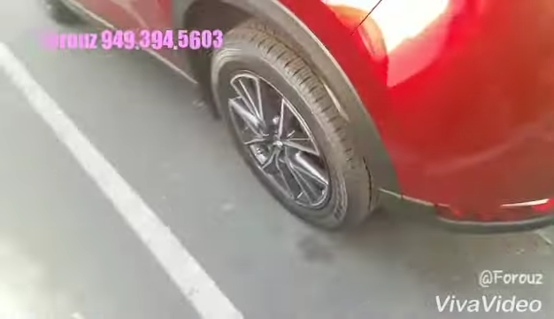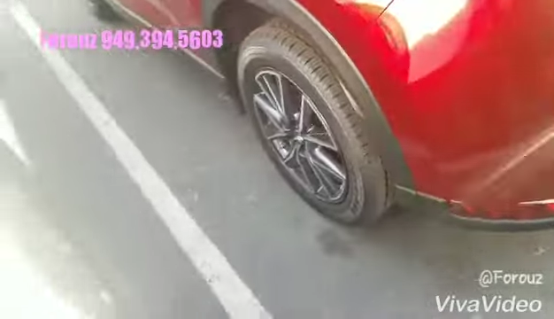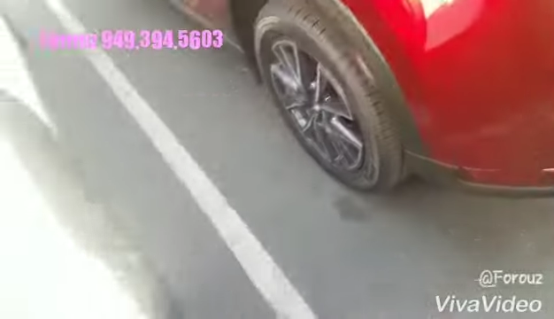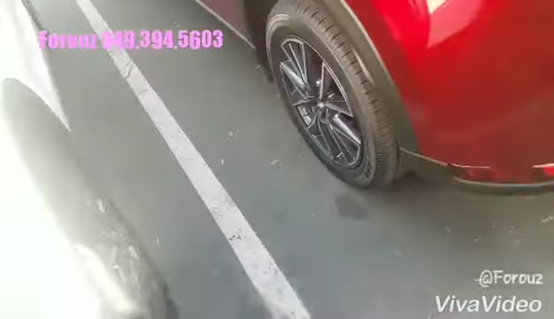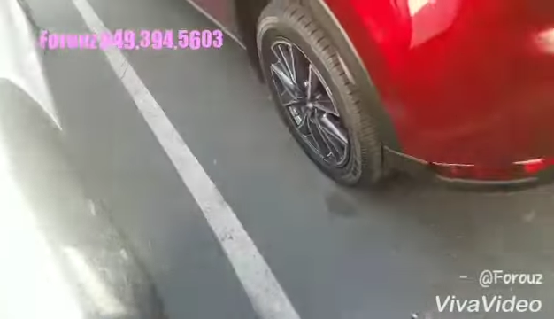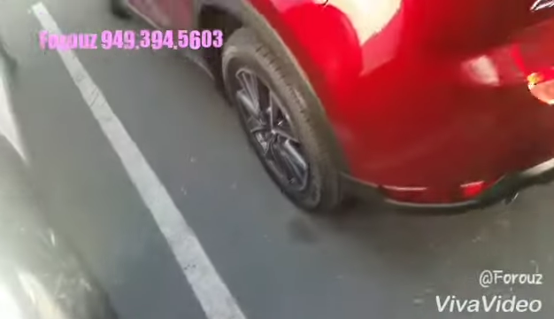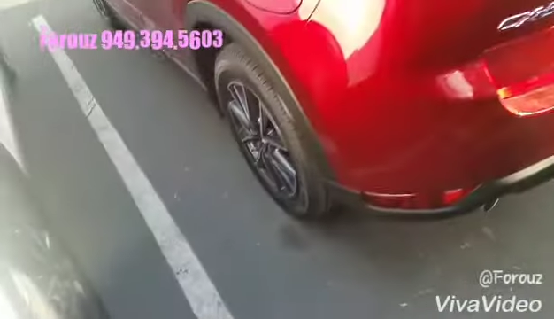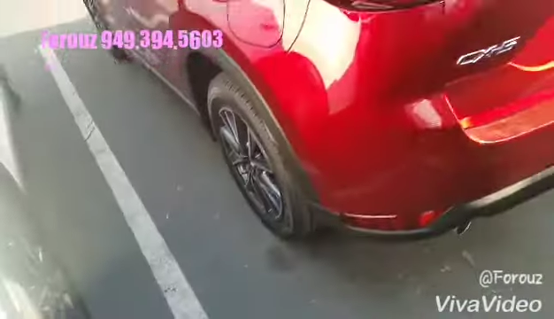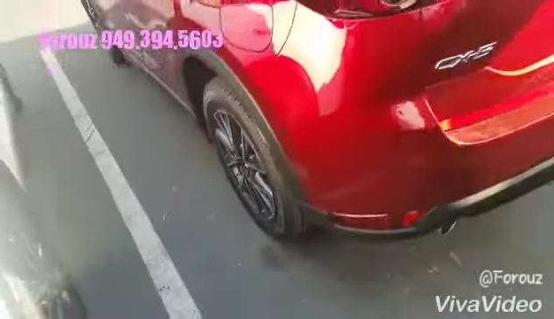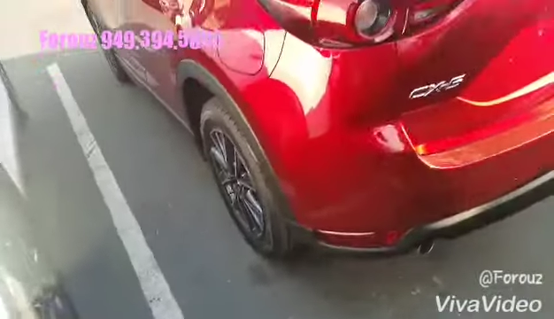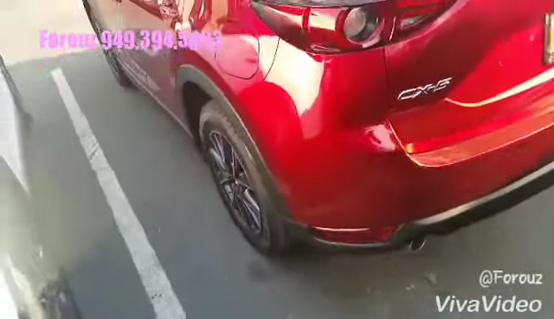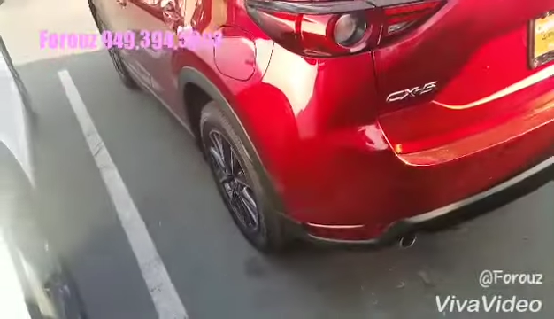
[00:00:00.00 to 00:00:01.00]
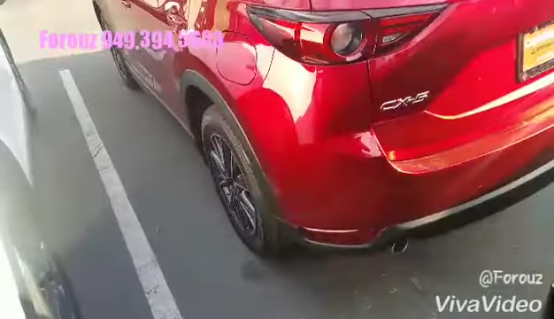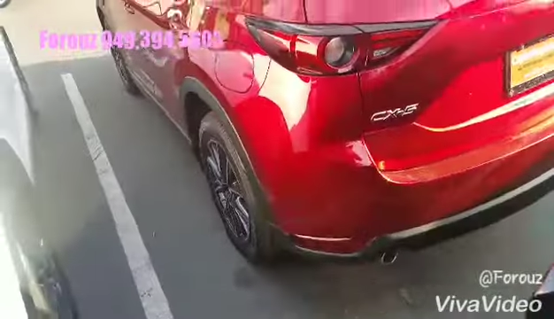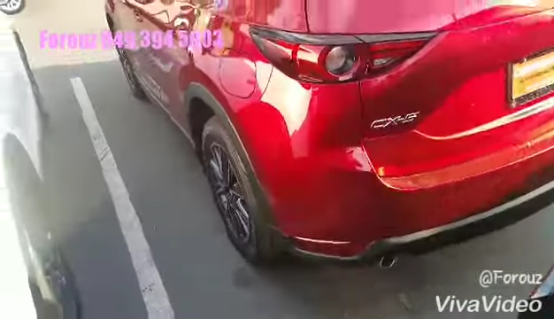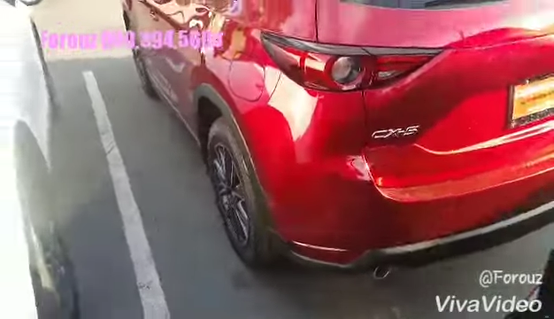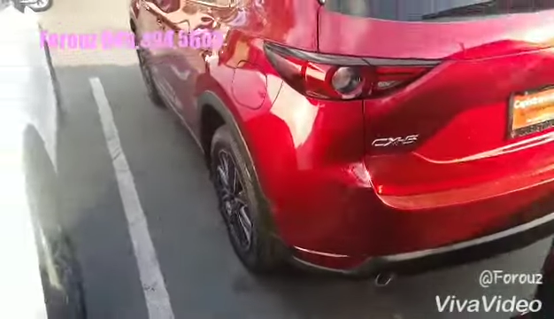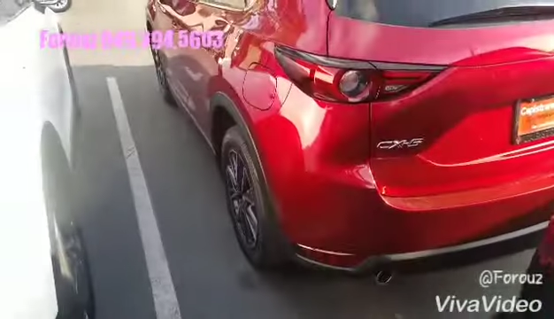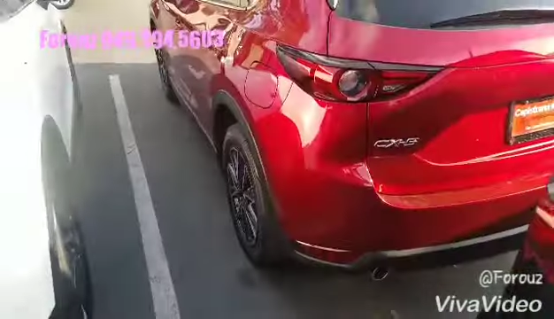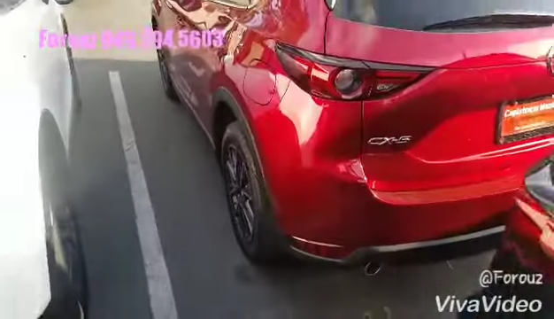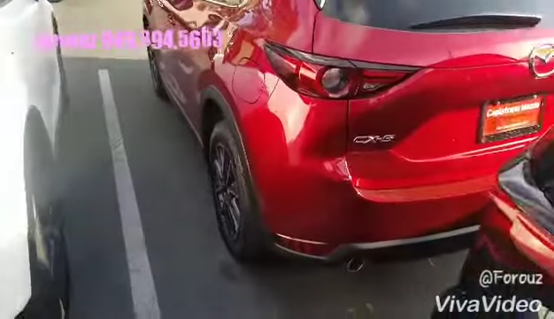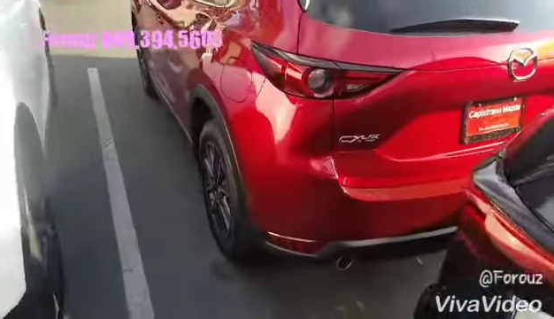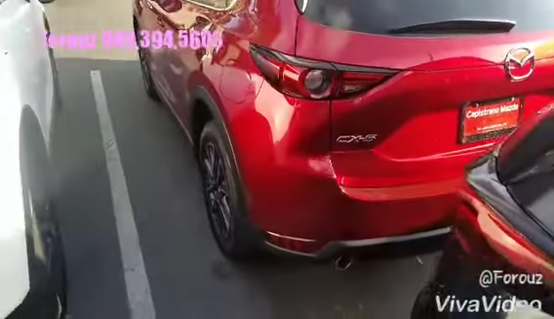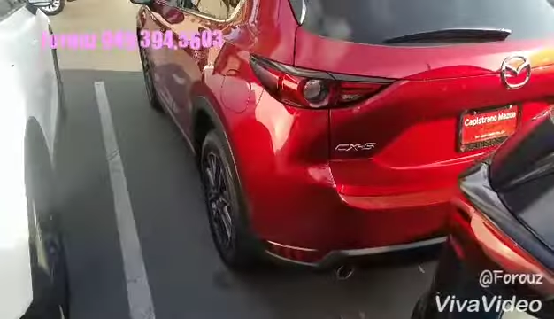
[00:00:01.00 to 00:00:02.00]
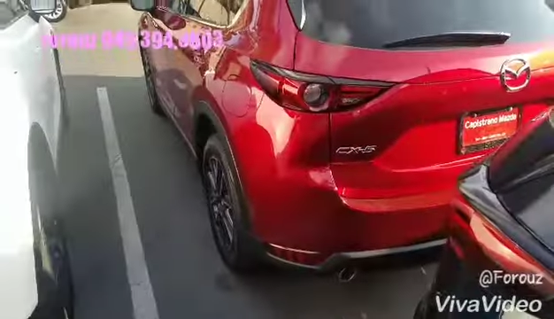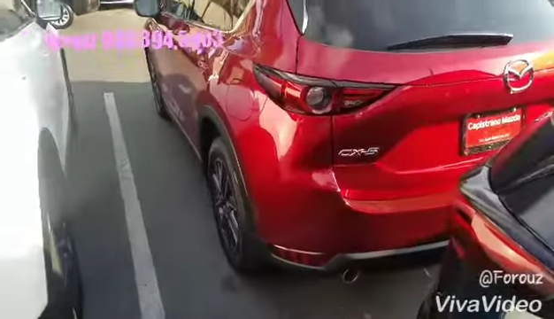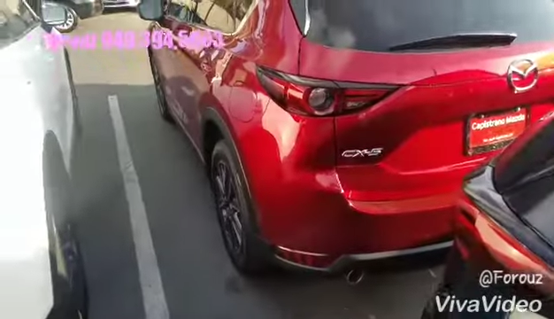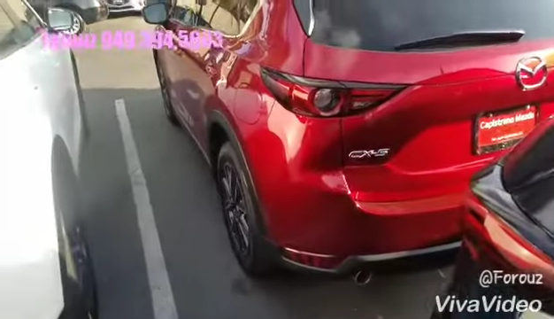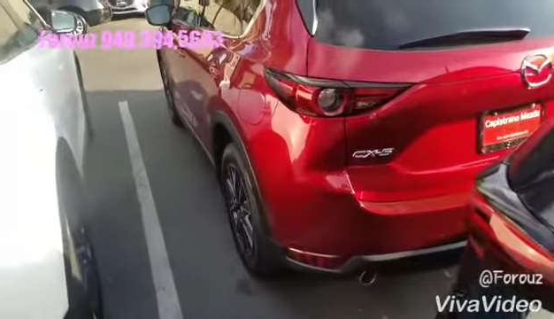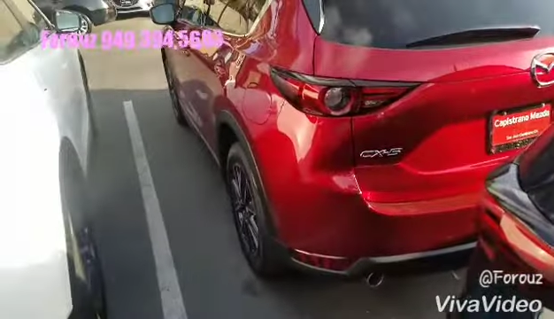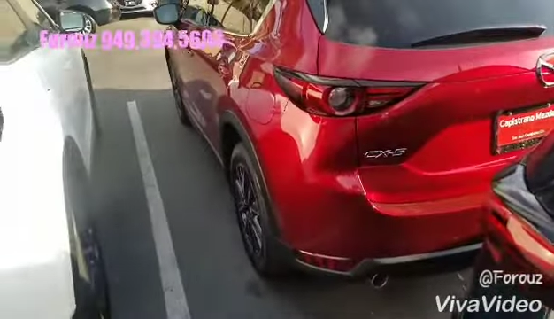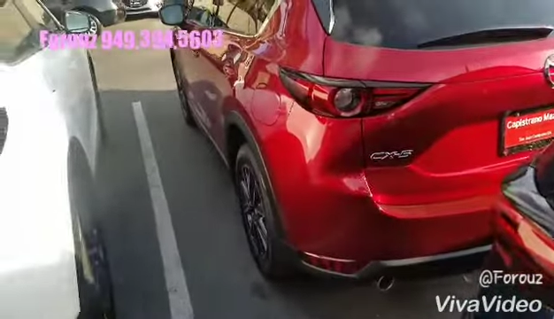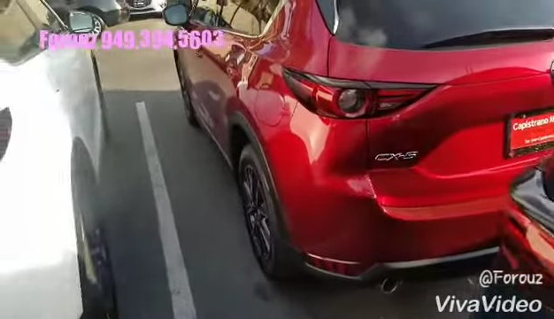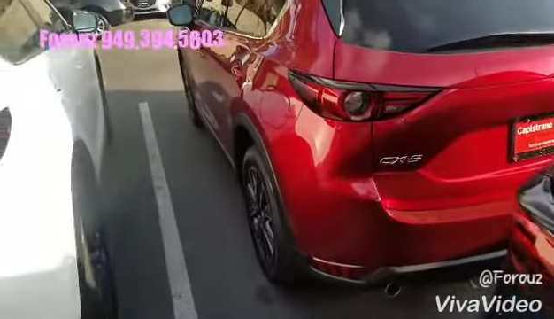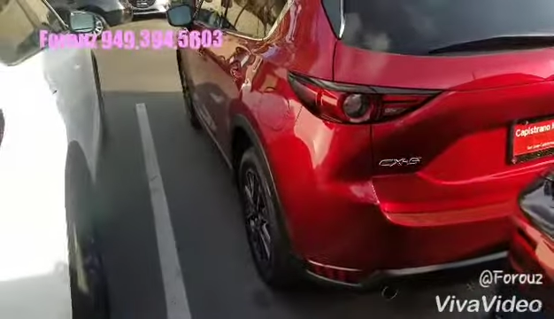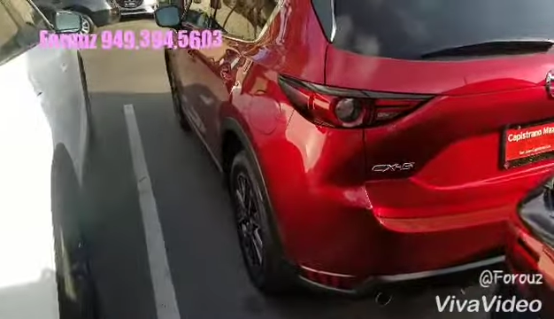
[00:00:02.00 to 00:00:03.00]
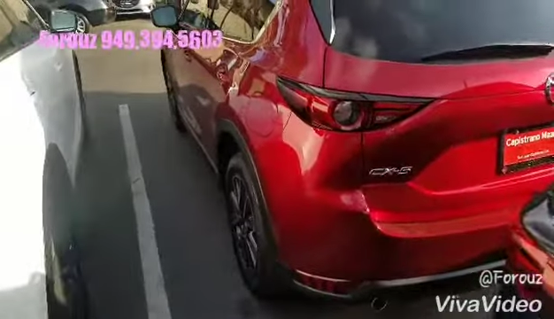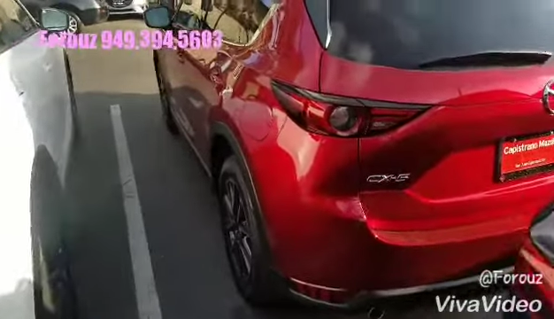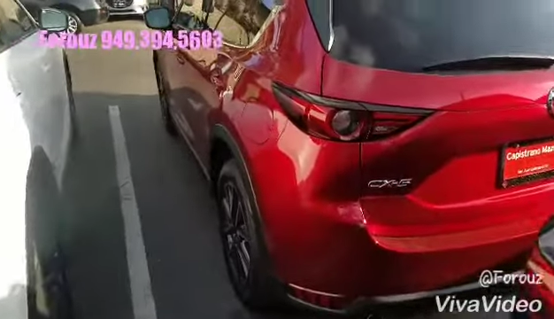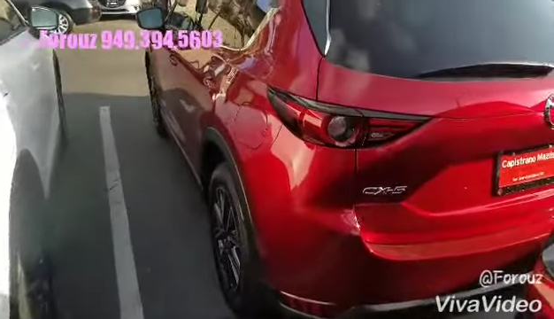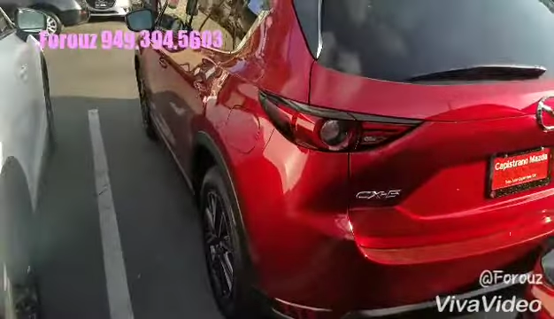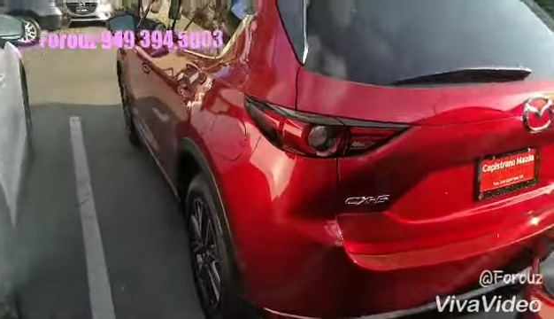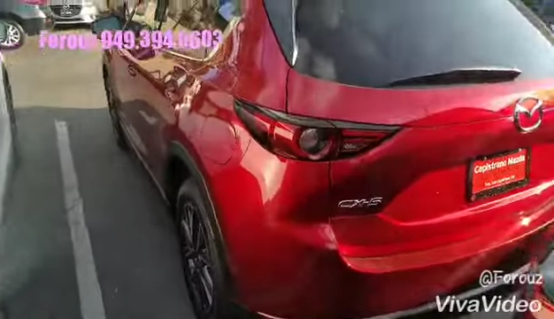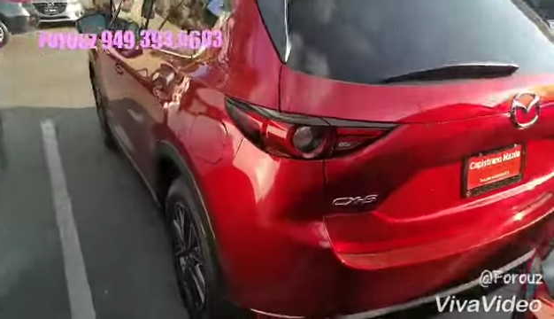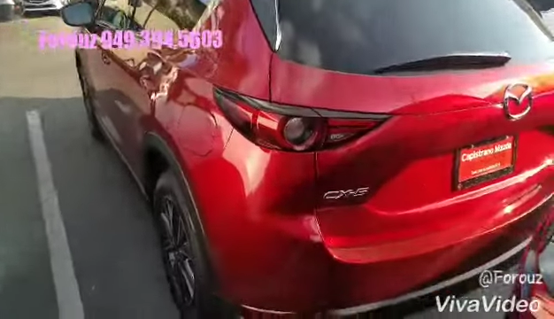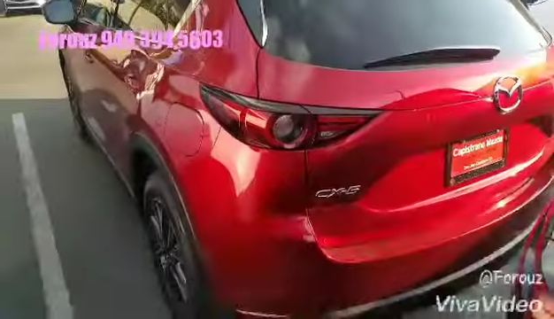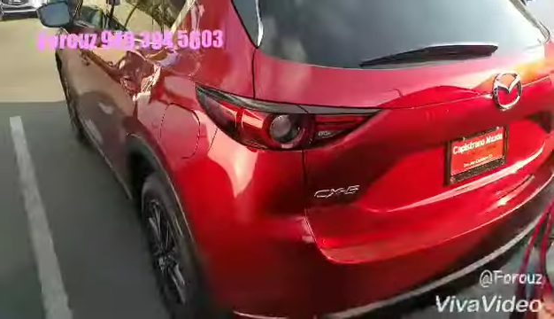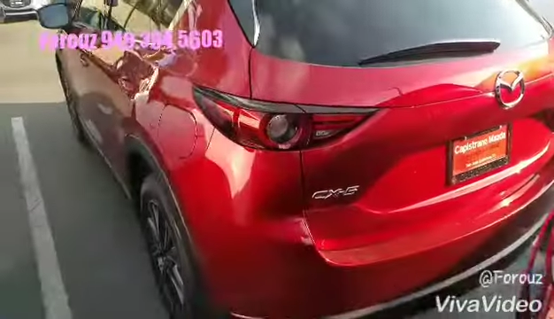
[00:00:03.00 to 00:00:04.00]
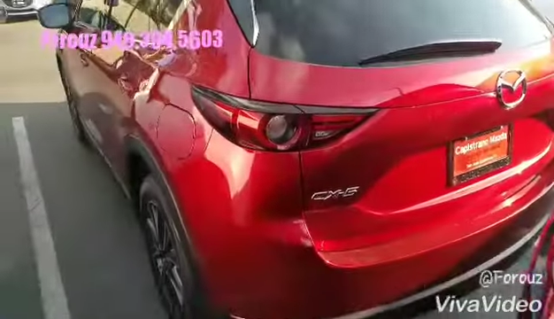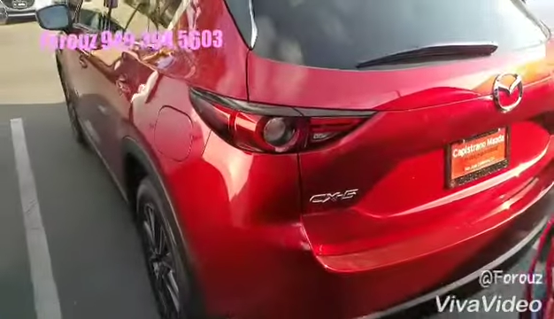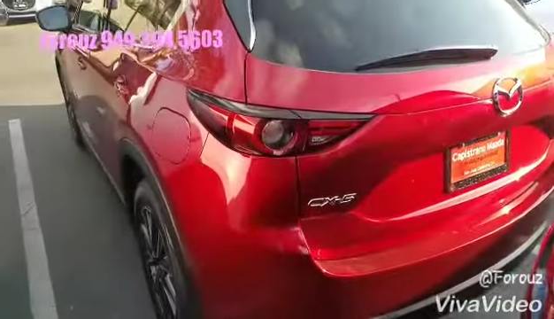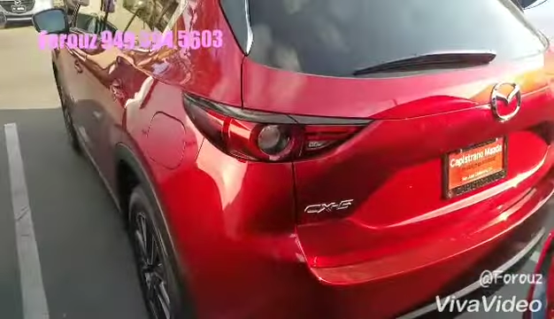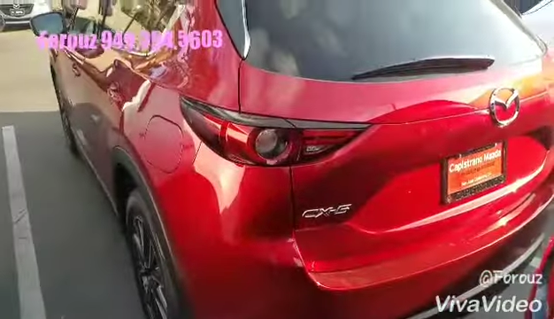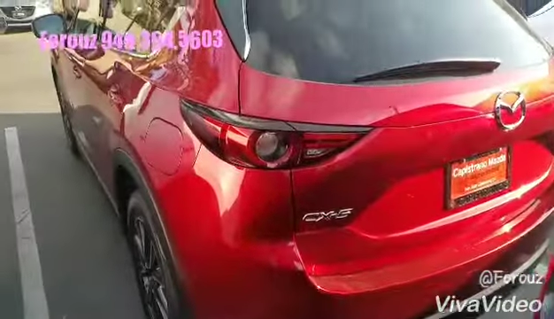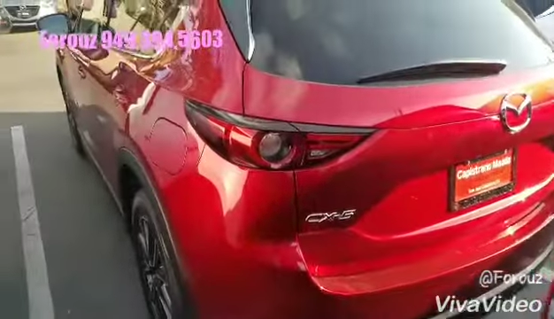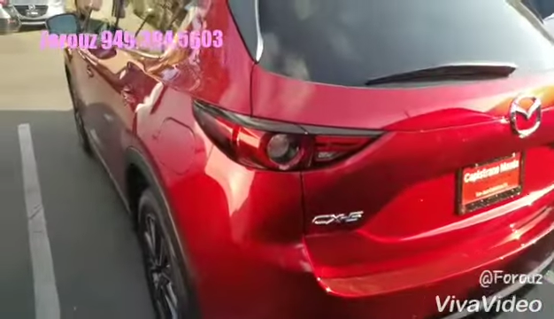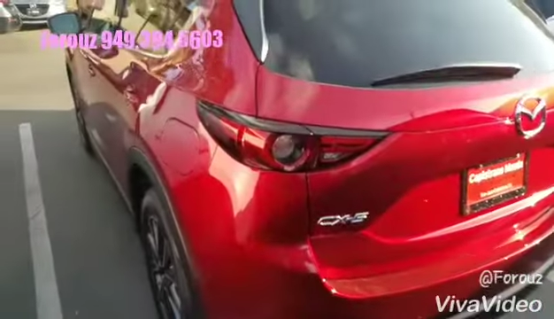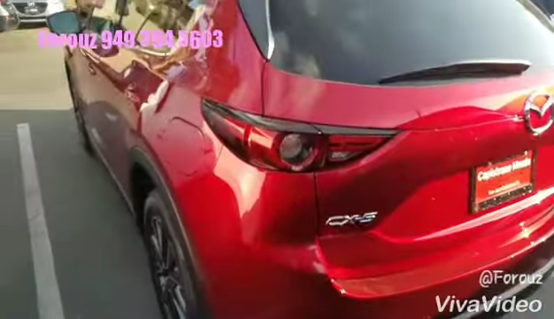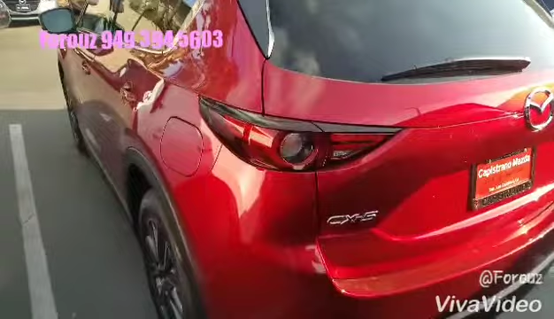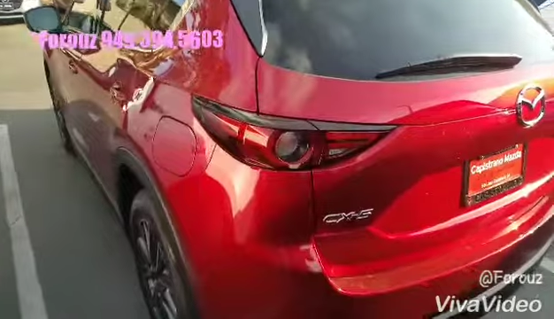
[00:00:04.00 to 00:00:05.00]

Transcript: (no speaker visible)